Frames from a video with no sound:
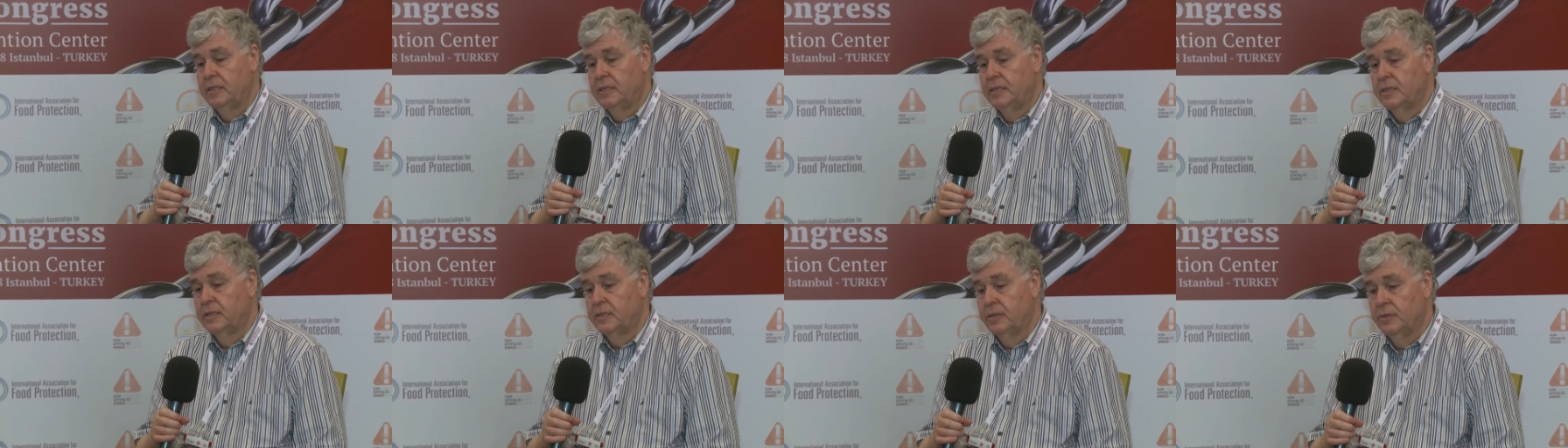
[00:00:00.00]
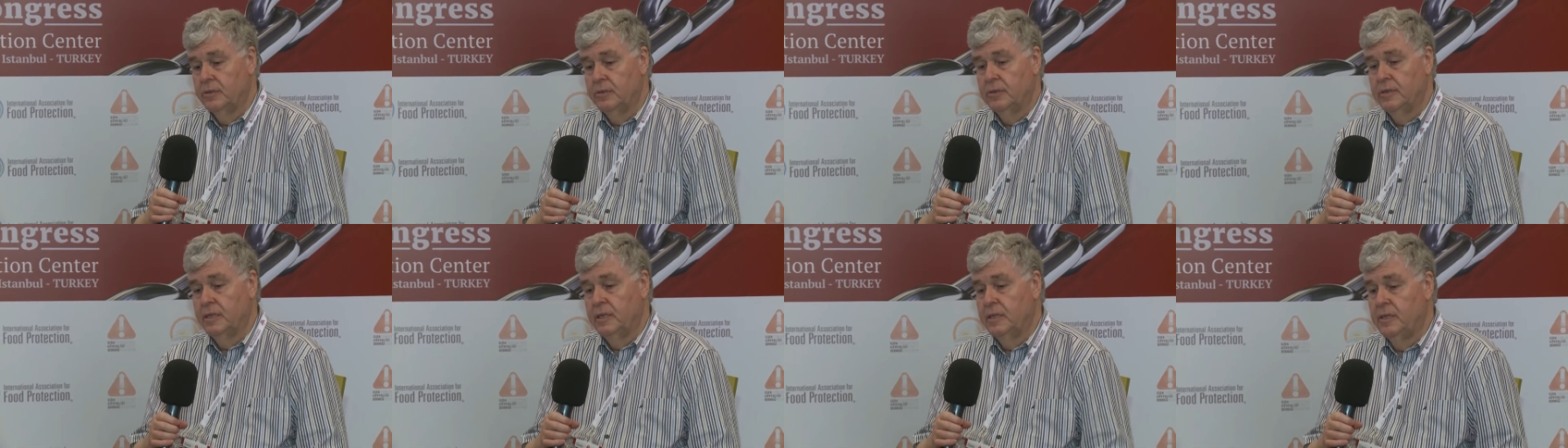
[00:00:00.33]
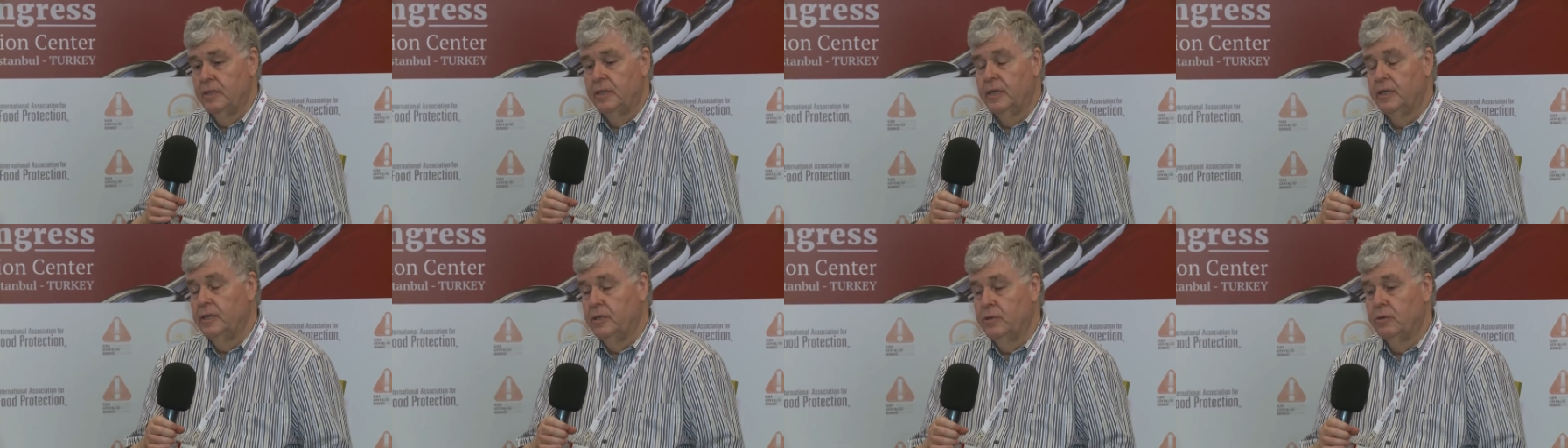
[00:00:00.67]
so they
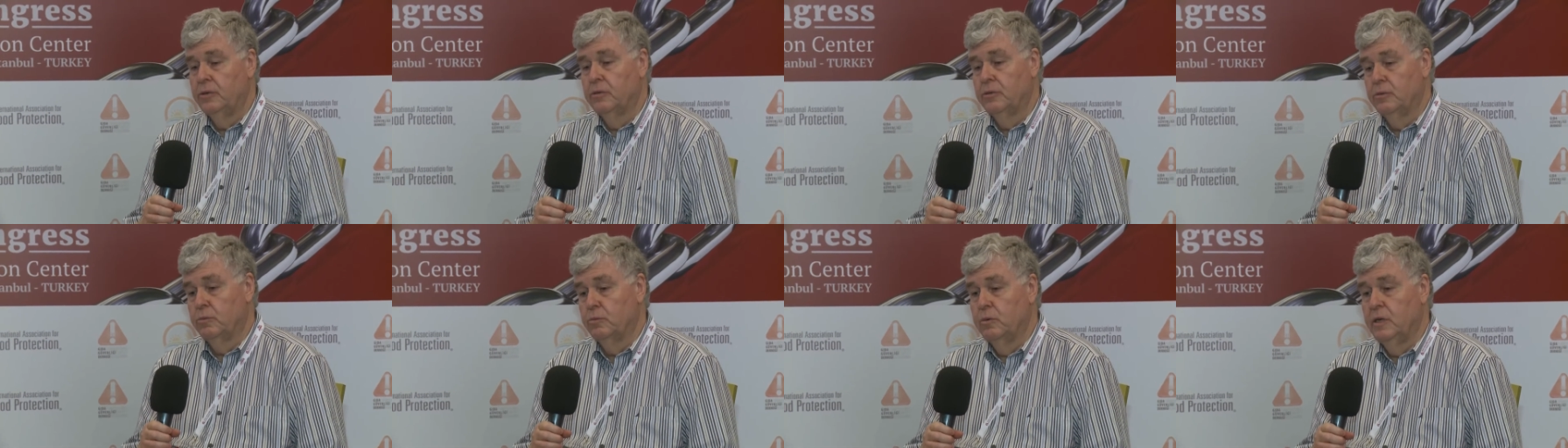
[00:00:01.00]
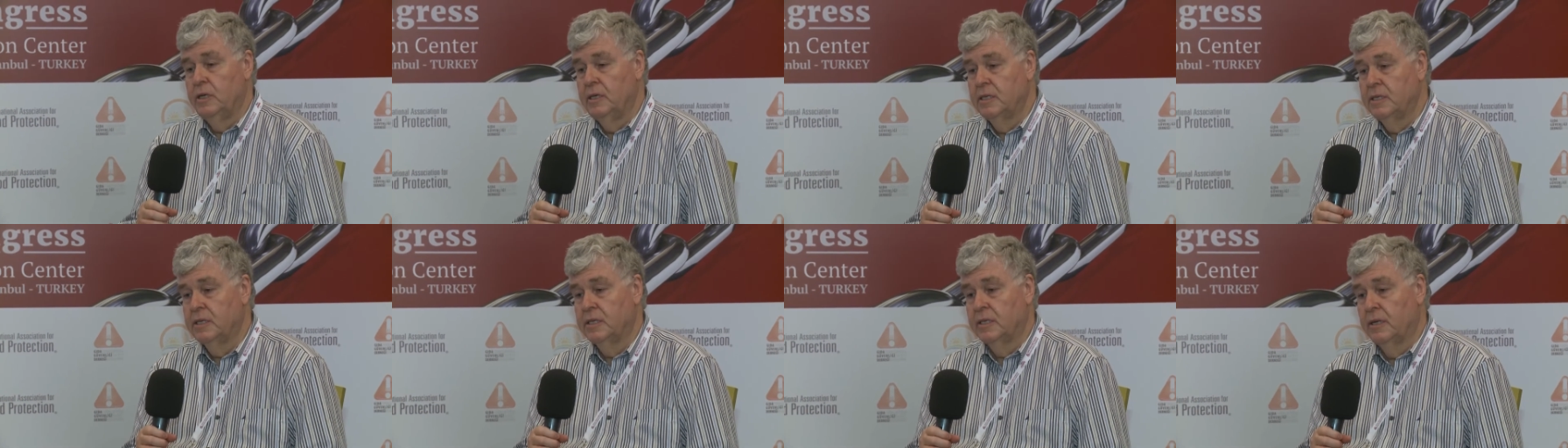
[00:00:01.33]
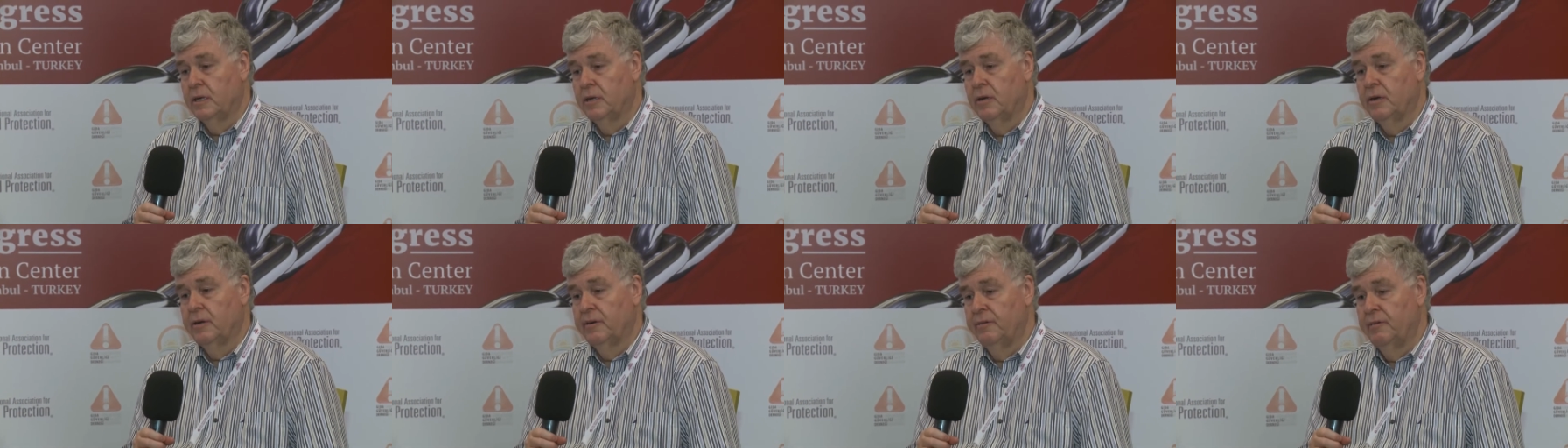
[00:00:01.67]
they don't waste a
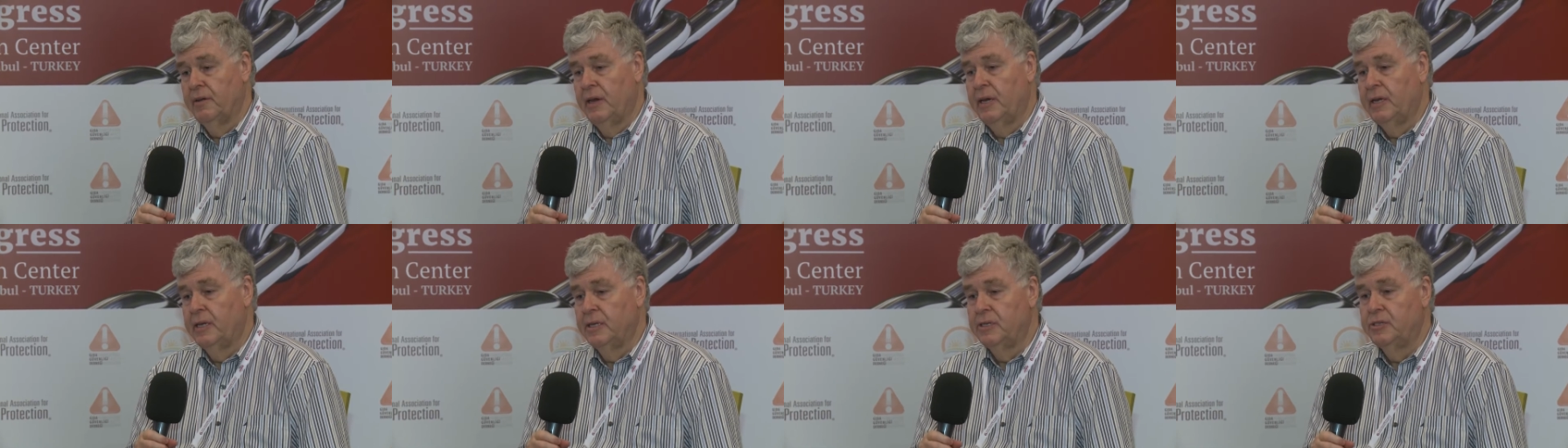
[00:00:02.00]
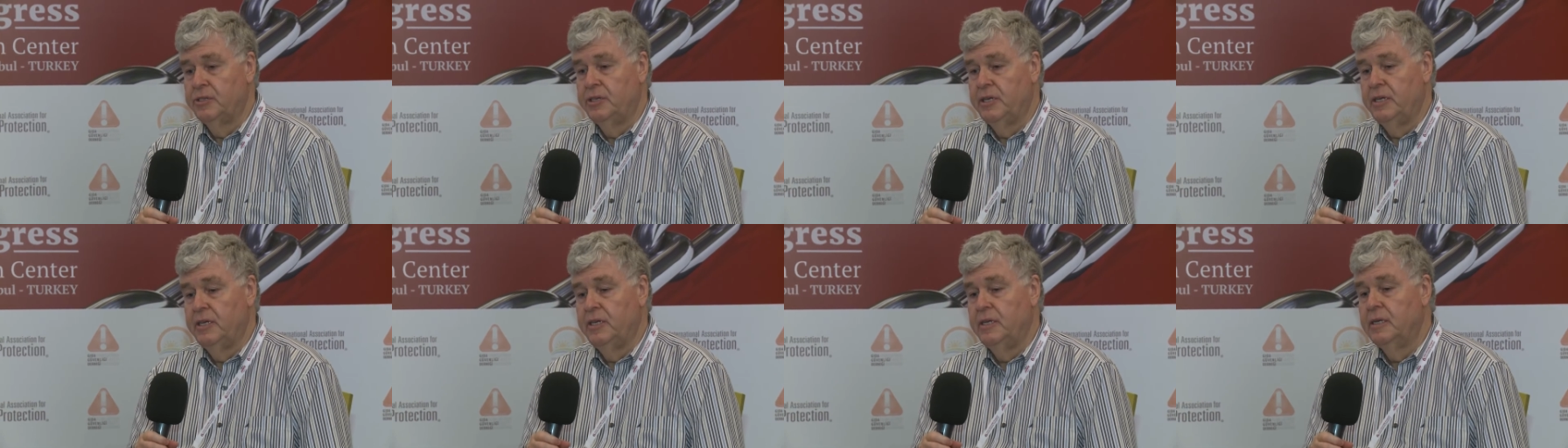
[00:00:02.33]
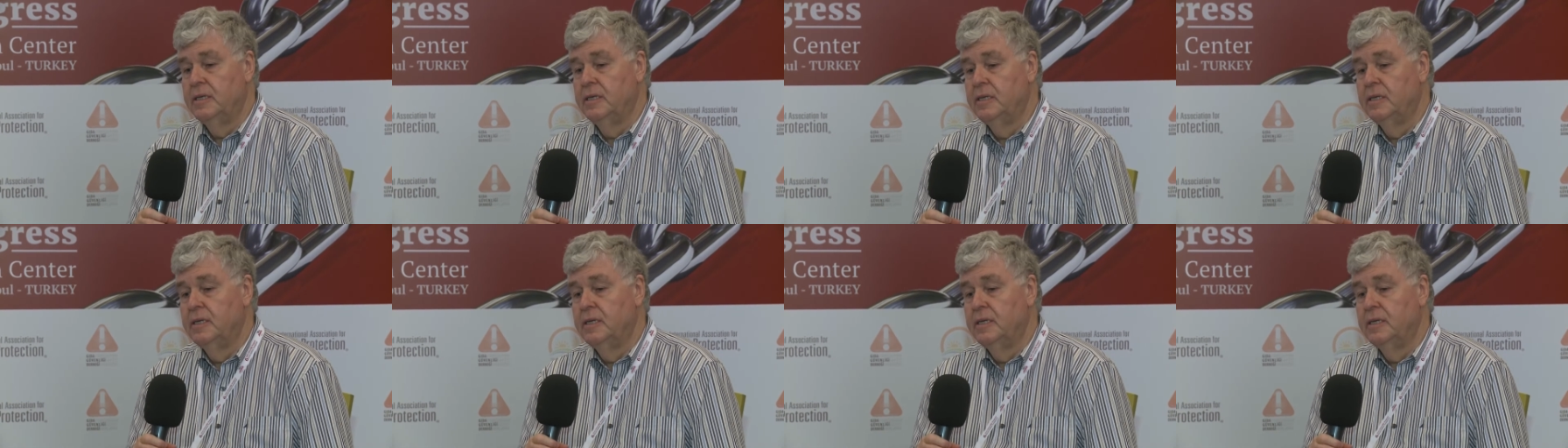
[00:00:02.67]
lot of energy